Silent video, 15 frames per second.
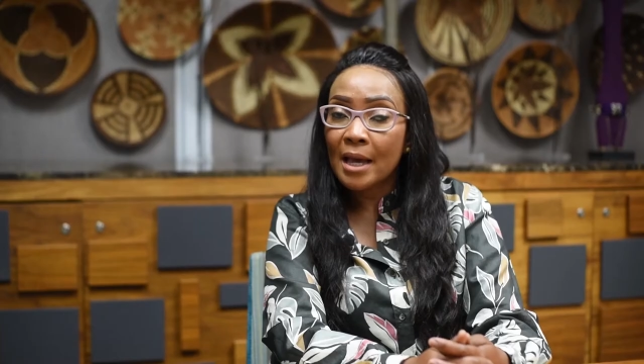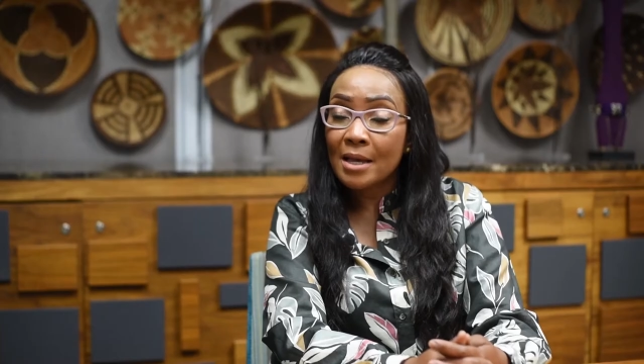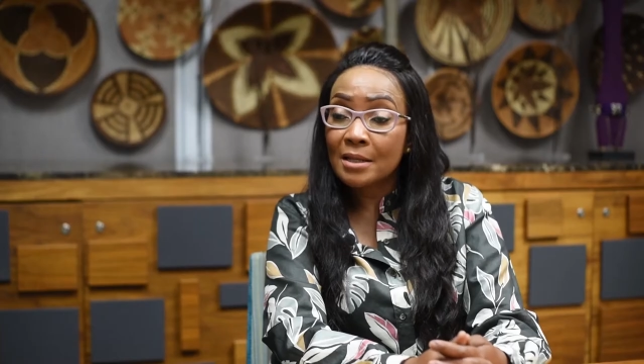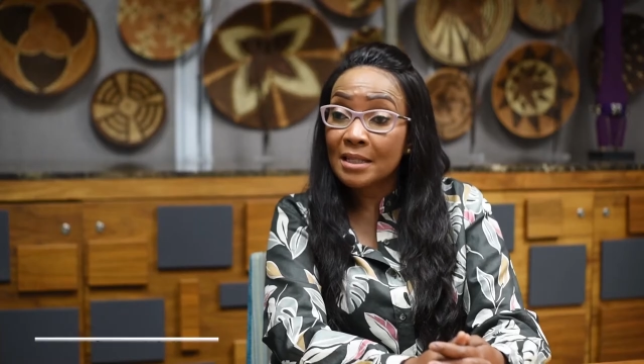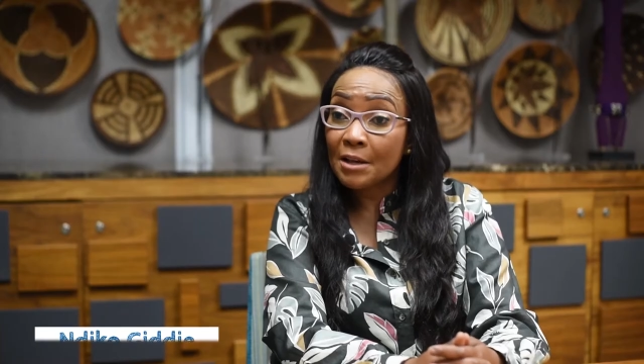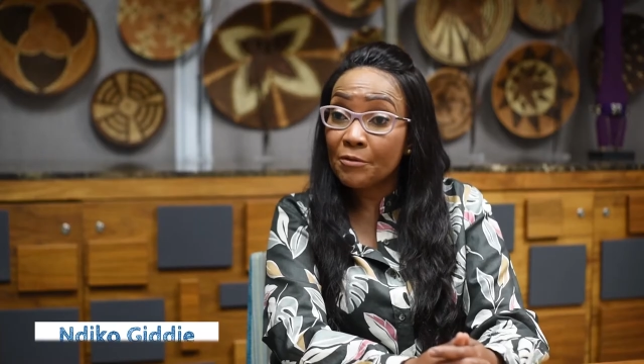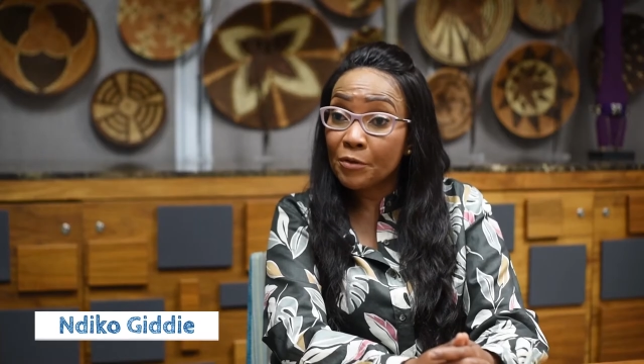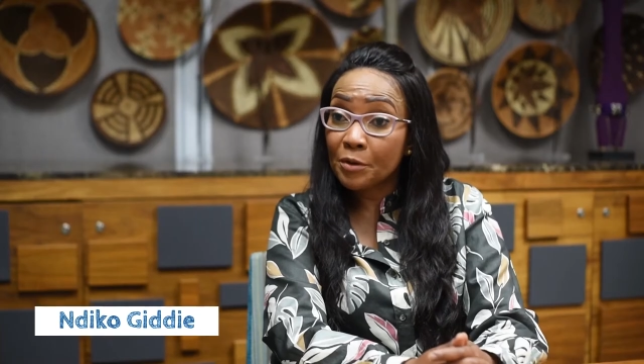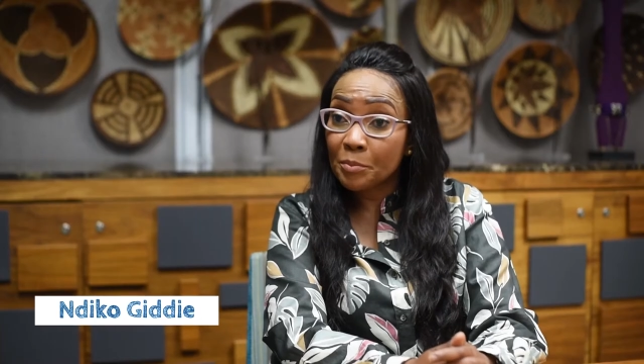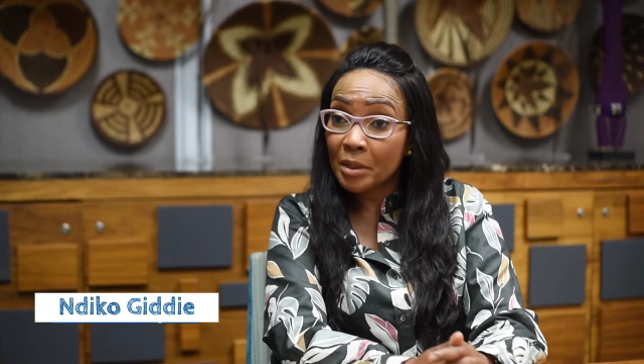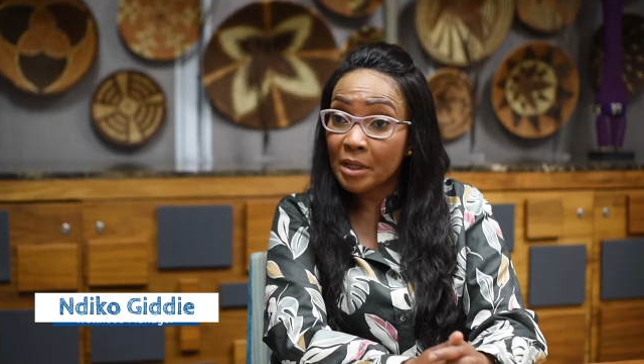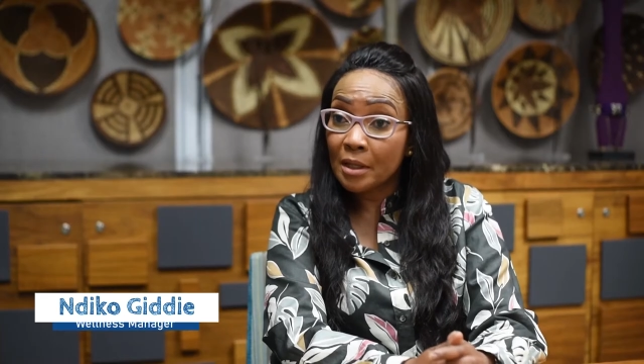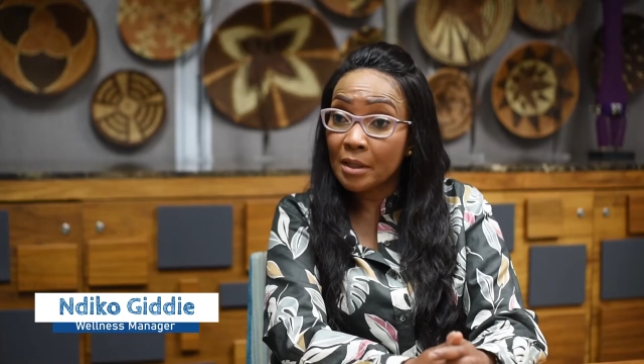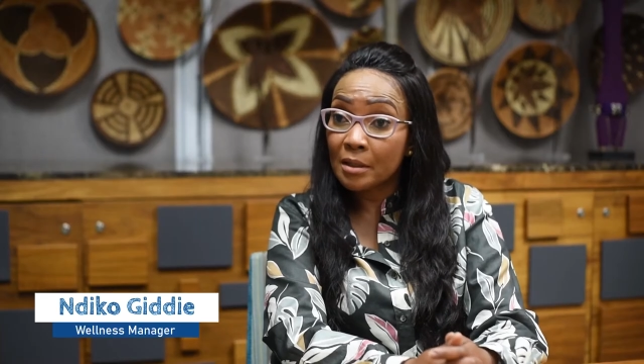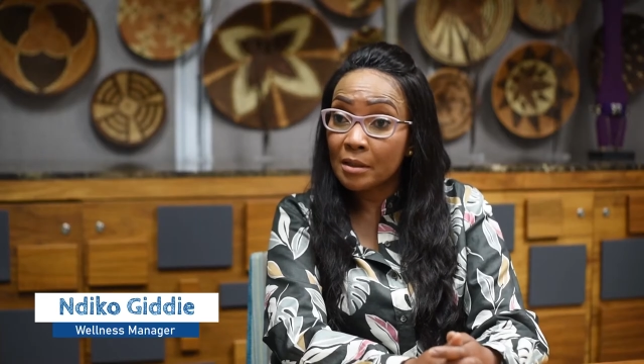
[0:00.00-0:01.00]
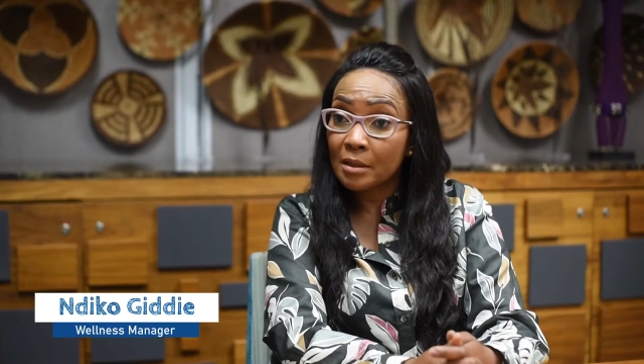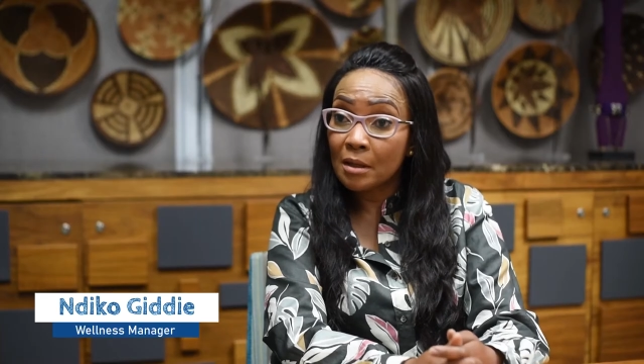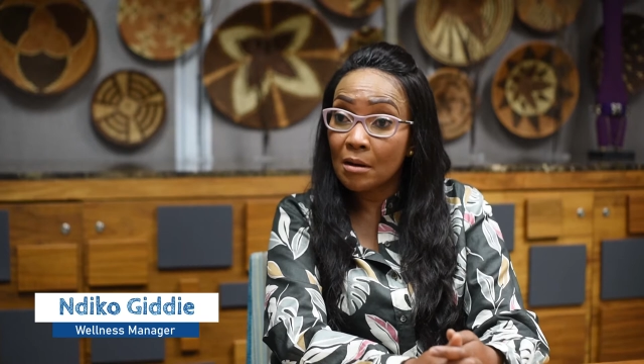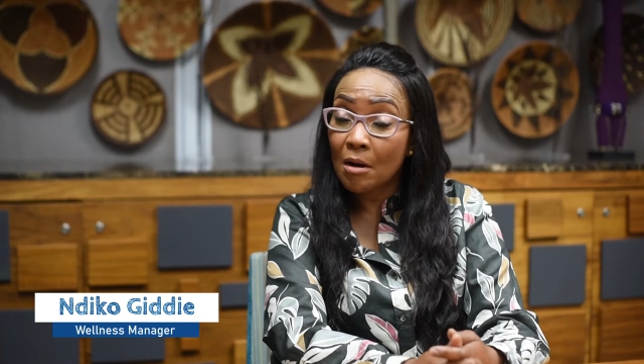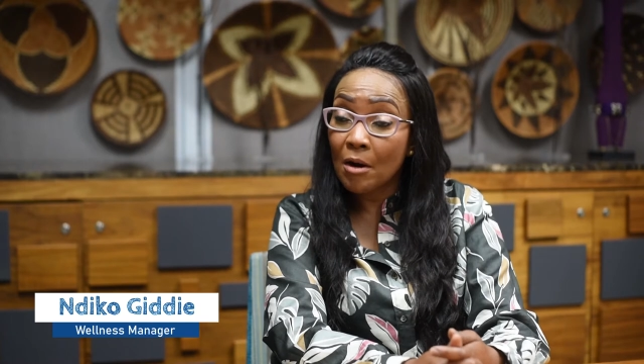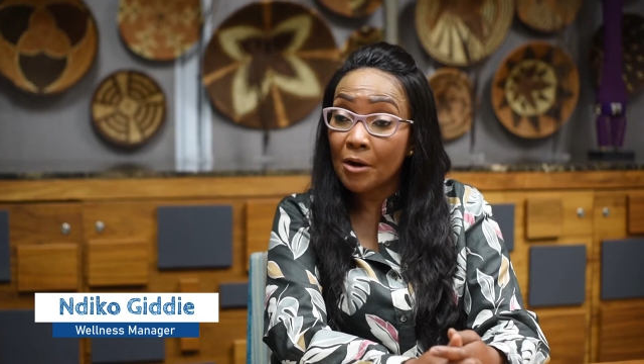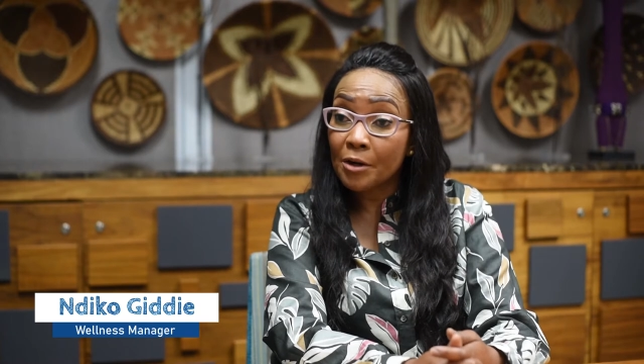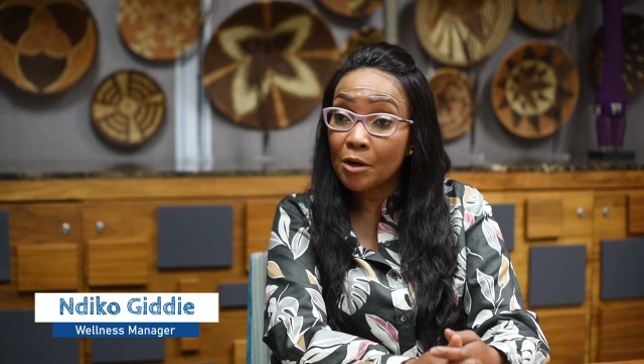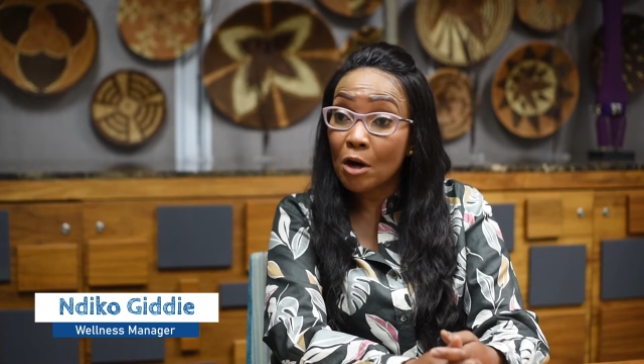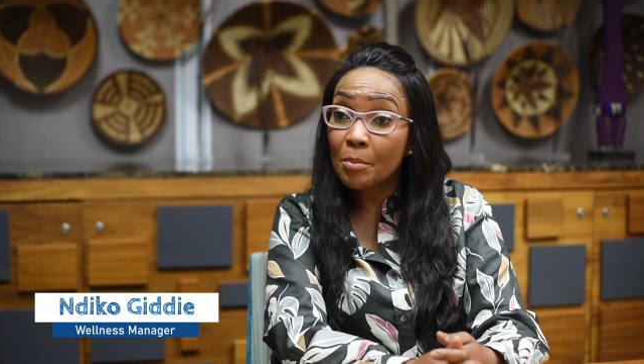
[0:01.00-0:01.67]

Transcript: As FNB are